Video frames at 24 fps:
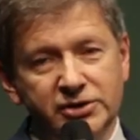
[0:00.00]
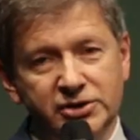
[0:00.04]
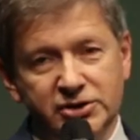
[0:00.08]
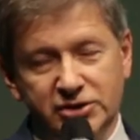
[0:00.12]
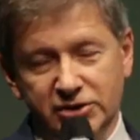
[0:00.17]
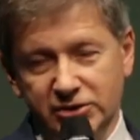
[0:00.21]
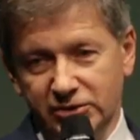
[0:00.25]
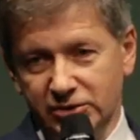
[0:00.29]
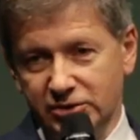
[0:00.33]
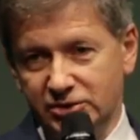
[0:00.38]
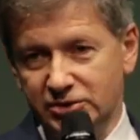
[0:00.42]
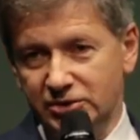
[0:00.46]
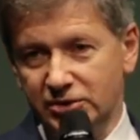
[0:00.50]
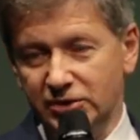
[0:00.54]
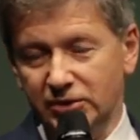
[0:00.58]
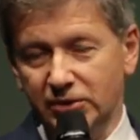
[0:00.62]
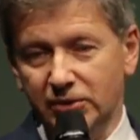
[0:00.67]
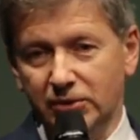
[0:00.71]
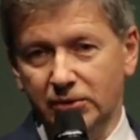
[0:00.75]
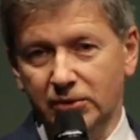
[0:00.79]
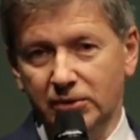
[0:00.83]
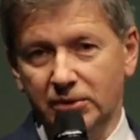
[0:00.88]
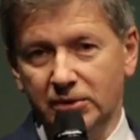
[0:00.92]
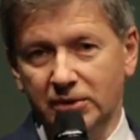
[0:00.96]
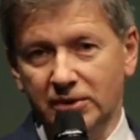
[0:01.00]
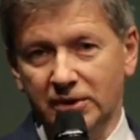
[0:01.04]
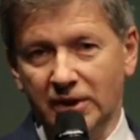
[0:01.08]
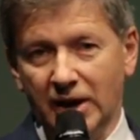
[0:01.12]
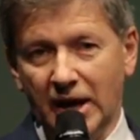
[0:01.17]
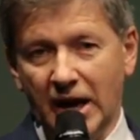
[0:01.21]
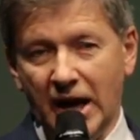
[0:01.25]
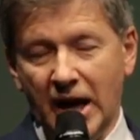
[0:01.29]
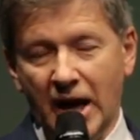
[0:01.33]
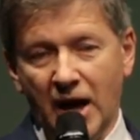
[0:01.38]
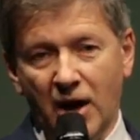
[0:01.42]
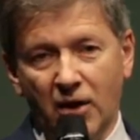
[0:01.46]
due to
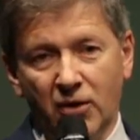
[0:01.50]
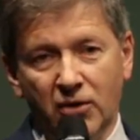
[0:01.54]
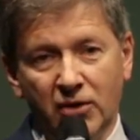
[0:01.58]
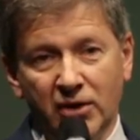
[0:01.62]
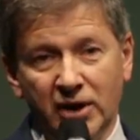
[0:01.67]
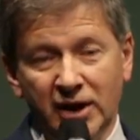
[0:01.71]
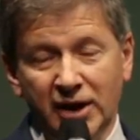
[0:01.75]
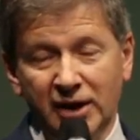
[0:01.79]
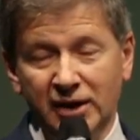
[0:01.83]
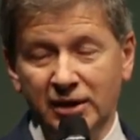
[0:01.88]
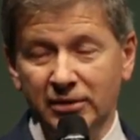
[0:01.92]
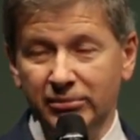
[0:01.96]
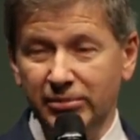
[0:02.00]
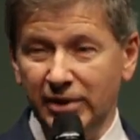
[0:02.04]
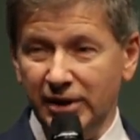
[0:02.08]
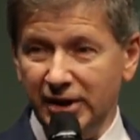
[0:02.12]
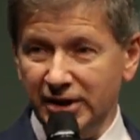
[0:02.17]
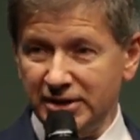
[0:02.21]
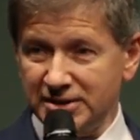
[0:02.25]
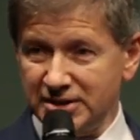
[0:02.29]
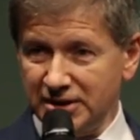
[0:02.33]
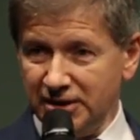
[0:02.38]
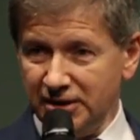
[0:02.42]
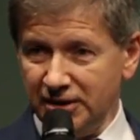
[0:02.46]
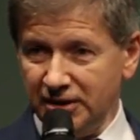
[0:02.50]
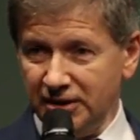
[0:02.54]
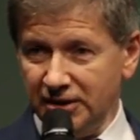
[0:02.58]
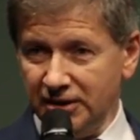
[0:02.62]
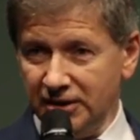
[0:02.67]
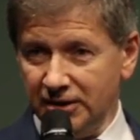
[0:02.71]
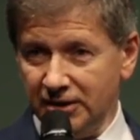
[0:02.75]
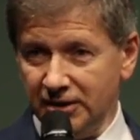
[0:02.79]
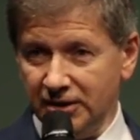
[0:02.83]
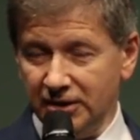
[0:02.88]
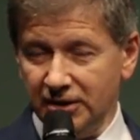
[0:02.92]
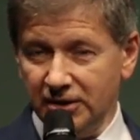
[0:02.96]
our inability
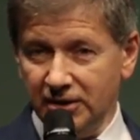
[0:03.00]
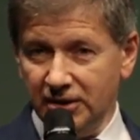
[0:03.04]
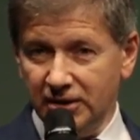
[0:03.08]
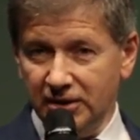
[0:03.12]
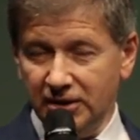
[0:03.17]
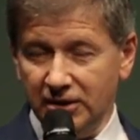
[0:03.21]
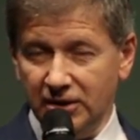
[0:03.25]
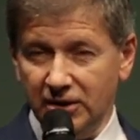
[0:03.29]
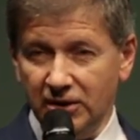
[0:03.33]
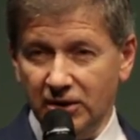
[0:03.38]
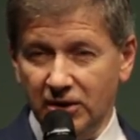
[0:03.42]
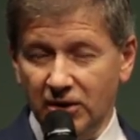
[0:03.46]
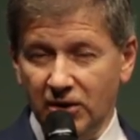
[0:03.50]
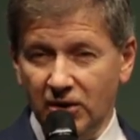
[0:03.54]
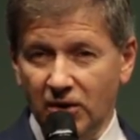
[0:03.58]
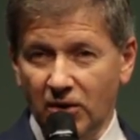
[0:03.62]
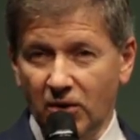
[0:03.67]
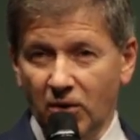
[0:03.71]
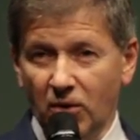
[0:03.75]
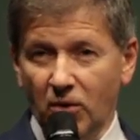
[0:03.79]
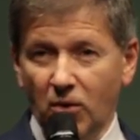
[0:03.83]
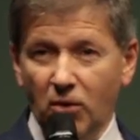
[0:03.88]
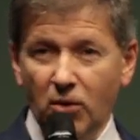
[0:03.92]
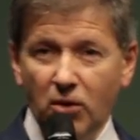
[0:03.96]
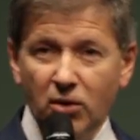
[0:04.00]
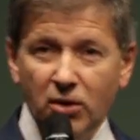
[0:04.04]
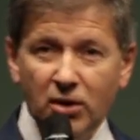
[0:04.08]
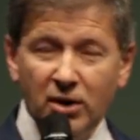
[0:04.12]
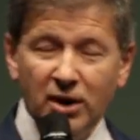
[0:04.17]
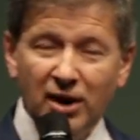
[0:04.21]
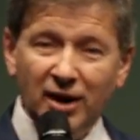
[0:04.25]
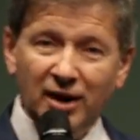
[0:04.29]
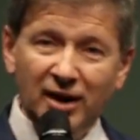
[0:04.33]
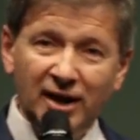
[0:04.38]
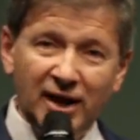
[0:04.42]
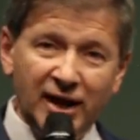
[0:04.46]

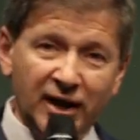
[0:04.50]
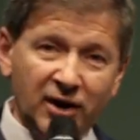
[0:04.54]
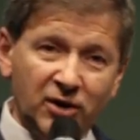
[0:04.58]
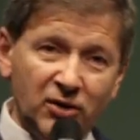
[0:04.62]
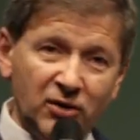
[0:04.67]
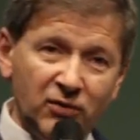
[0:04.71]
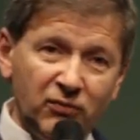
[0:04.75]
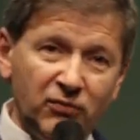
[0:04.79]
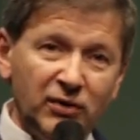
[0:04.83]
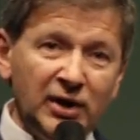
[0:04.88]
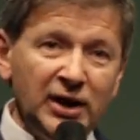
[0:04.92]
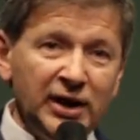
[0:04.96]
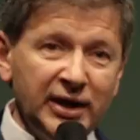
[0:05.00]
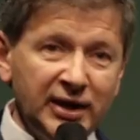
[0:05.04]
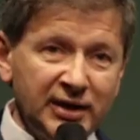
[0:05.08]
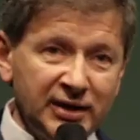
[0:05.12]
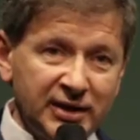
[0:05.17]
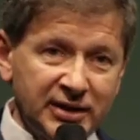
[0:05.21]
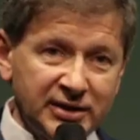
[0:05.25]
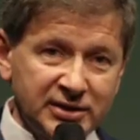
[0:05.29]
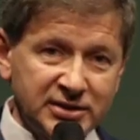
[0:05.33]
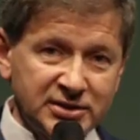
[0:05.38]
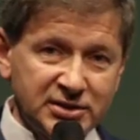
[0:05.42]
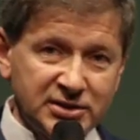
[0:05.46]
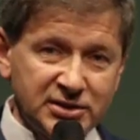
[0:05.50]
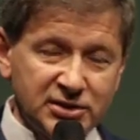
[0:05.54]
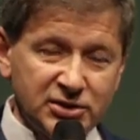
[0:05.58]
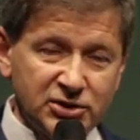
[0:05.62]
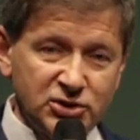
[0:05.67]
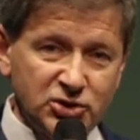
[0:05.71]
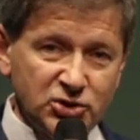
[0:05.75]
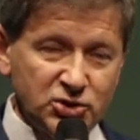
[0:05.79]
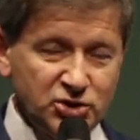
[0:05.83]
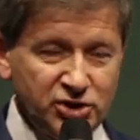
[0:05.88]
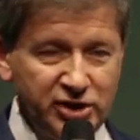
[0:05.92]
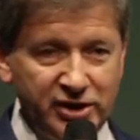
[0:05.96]
or lack of willingness
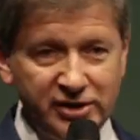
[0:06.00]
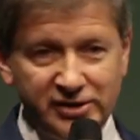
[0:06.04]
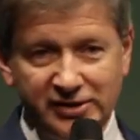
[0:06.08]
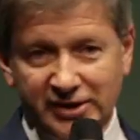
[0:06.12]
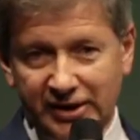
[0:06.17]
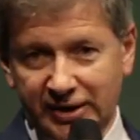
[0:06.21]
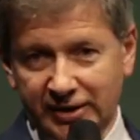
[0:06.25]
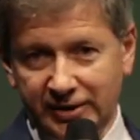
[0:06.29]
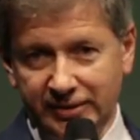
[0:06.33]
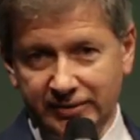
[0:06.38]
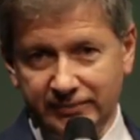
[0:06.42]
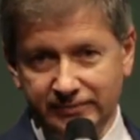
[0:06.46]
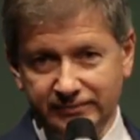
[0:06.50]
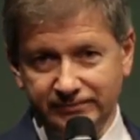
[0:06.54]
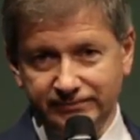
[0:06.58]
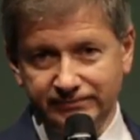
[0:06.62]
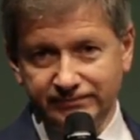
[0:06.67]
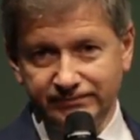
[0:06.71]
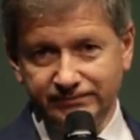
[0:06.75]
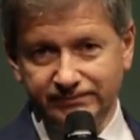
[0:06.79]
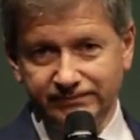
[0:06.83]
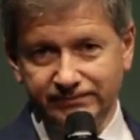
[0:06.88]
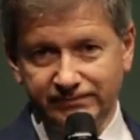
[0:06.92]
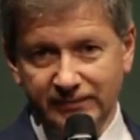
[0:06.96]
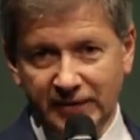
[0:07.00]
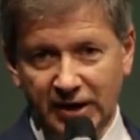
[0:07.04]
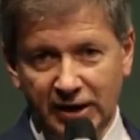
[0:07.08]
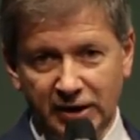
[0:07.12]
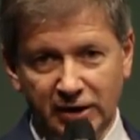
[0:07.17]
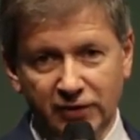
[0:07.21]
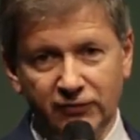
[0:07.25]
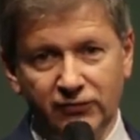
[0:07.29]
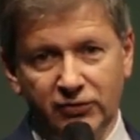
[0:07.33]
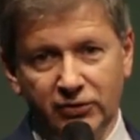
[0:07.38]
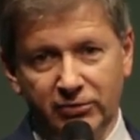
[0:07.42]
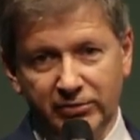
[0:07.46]
to share data and
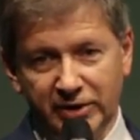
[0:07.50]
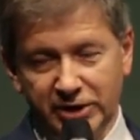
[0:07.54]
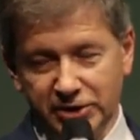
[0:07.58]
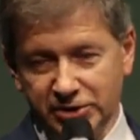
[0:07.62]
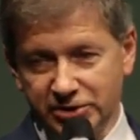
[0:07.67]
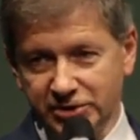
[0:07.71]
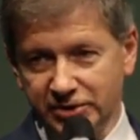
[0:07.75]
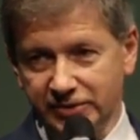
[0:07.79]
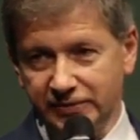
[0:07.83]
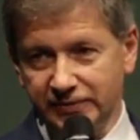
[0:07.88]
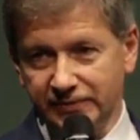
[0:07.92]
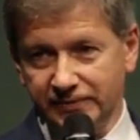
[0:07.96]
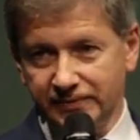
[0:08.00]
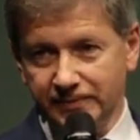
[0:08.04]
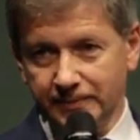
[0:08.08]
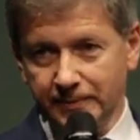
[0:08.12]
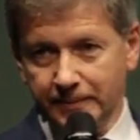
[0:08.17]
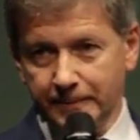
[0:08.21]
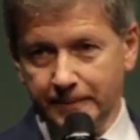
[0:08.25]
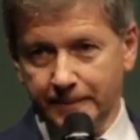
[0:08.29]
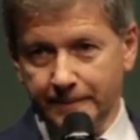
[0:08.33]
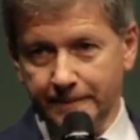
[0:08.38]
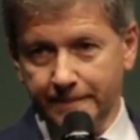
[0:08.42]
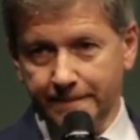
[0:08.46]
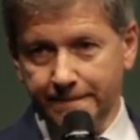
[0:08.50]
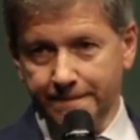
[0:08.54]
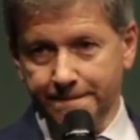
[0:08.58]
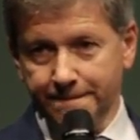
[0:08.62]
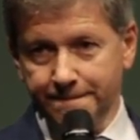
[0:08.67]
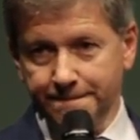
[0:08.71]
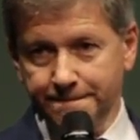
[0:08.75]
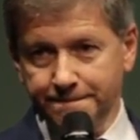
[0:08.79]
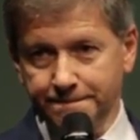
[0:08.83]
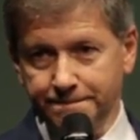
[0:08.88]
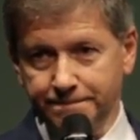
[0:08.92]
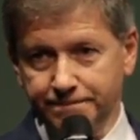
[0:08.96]
information.
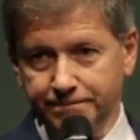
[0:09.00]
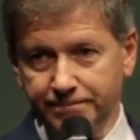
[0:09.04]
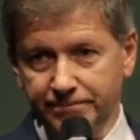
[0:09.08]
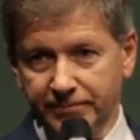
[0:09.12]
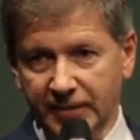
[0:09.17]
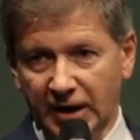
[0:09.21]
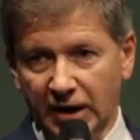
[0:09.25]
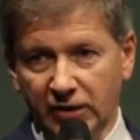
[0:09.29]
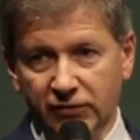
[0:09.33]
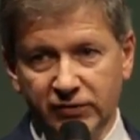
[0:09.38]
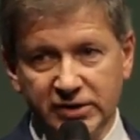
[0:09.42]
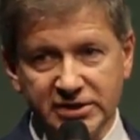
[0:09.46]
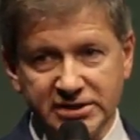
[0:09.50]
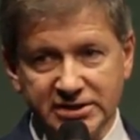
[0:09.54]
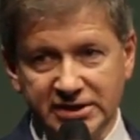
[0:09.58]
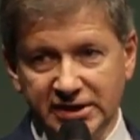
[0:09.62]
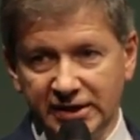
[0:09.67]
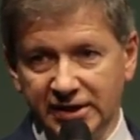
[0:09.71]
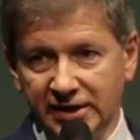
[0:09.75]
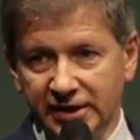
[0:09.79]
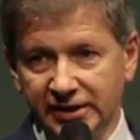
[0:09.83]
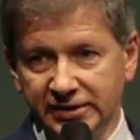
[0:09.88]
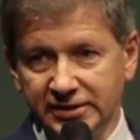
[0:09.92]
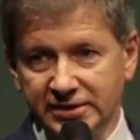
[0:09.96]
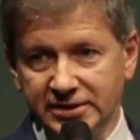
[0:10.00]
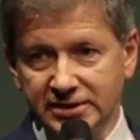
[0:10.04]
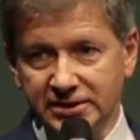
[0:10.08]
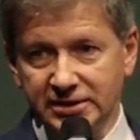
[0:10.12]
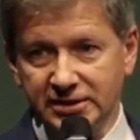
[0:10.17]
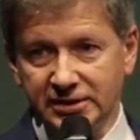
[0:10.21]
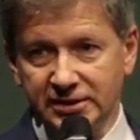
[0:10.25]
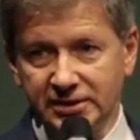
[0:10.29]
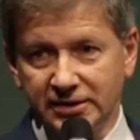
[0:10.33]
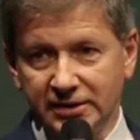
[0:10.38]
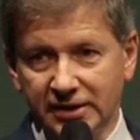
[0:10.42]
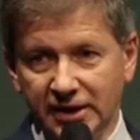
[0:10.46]
And we see that
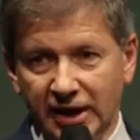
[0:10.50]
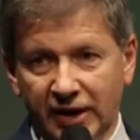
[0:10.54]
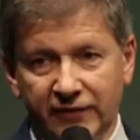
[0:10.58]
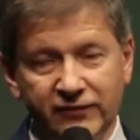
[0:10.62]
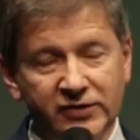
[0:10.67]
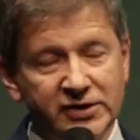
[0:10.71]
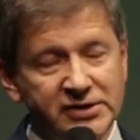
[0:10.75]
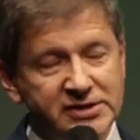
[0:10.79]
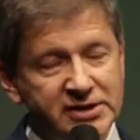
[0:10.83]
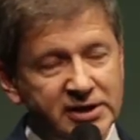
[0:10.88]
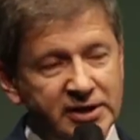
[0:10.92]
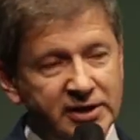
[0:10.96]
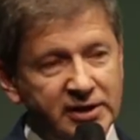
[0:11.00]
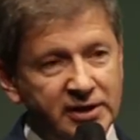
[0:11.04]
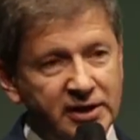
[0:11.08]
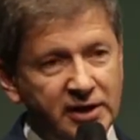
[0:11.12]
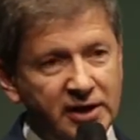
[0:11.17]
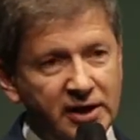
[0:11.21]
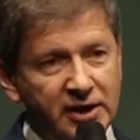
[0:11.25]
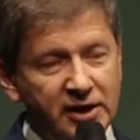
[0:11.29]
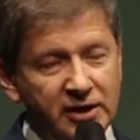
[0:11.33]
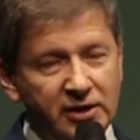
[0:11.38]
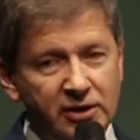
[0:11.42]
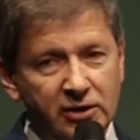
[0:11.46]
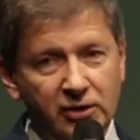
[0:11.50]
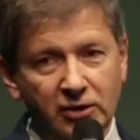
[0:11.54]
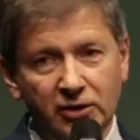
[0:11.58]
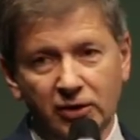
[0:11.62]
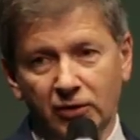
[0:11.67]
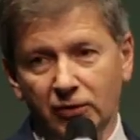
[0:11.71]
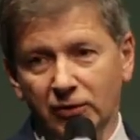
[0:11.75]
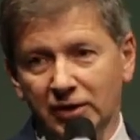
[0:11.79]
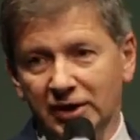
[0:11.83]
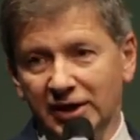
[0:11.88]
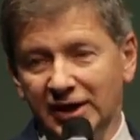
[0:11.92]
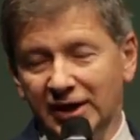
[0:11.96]
every day, not
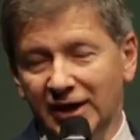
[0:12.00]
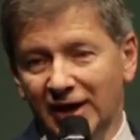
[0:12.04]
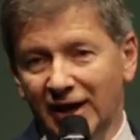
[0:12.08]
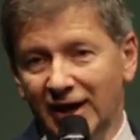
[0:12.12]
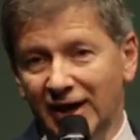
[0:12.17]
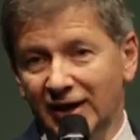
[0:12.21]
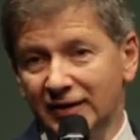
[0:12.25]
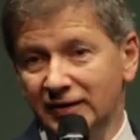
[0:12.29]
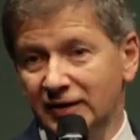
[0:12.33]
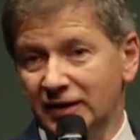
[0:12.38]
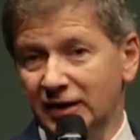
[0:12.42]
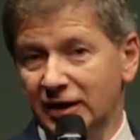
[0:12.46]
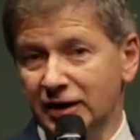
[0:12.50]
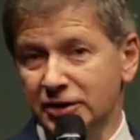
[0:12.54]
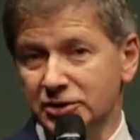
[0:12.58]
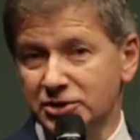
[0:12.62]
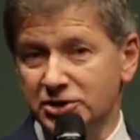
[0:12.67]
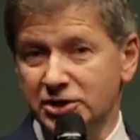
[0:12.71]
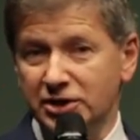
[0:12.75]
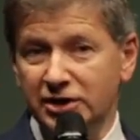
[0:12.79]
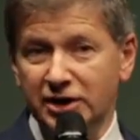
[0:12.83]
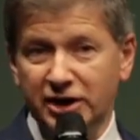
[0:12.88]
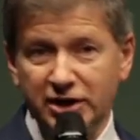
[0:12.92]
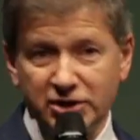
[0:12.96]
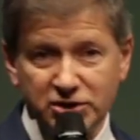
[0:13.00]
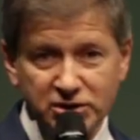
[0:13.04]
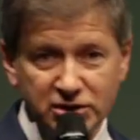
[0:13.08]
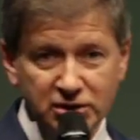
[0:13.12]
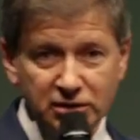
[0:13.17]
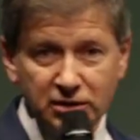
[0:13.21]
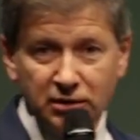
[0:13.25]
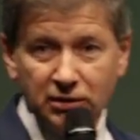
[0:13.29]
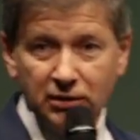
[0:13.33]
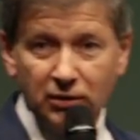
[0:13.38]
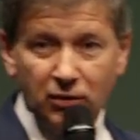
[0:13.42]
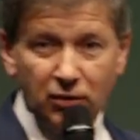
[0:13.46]
only at the
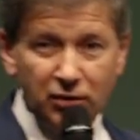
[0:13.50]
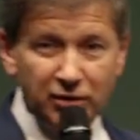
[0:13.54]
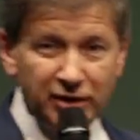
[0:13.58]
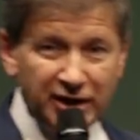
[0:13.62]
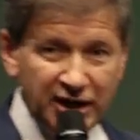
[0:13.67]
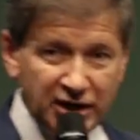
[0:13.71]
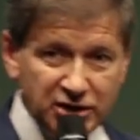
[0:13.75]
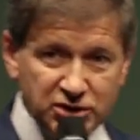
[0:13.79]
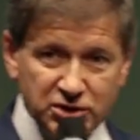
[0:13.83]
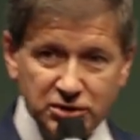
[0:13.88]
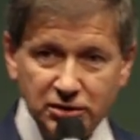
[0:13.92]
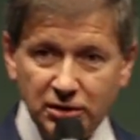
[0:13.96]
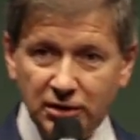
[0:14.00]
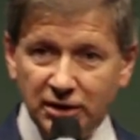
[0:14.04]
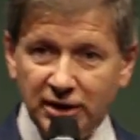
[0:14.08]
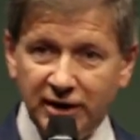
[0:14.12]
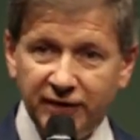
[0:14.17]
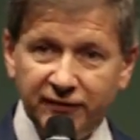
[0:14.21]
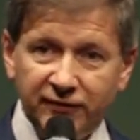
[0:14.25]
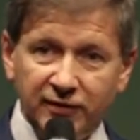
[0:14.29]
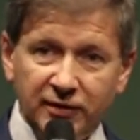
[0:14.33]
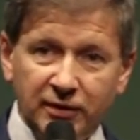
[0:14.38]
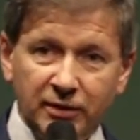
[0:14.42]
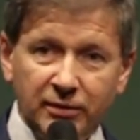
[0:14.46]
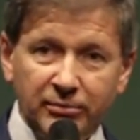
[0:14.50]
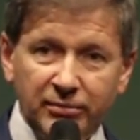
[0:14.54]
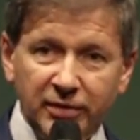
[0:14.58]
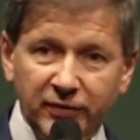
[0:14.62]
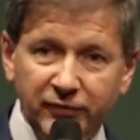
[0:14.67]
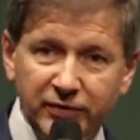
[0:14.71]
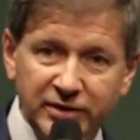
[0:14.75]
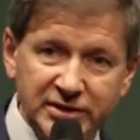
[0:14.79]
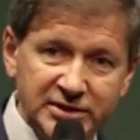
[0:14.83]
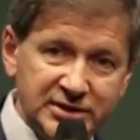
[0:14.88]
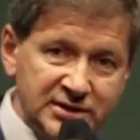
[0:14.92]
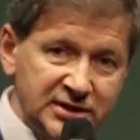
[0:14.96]
international or national level,
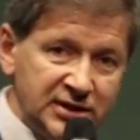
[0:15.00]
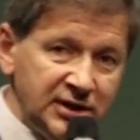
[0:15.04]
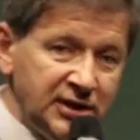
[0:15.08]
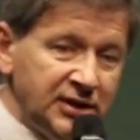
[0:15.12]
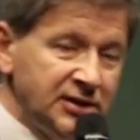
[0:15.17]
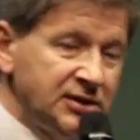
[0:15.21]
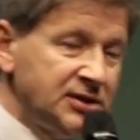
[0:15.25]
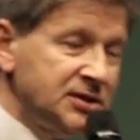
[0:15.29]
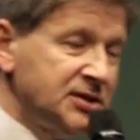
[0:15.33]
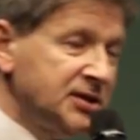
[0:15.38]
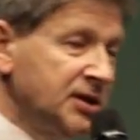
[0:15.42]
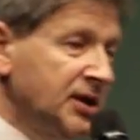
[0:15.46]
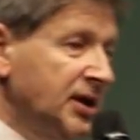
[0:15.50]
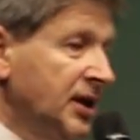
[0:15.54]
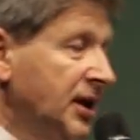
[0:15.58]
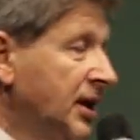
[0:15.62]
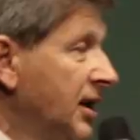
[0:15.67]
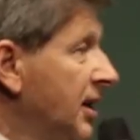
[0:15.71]
but we see it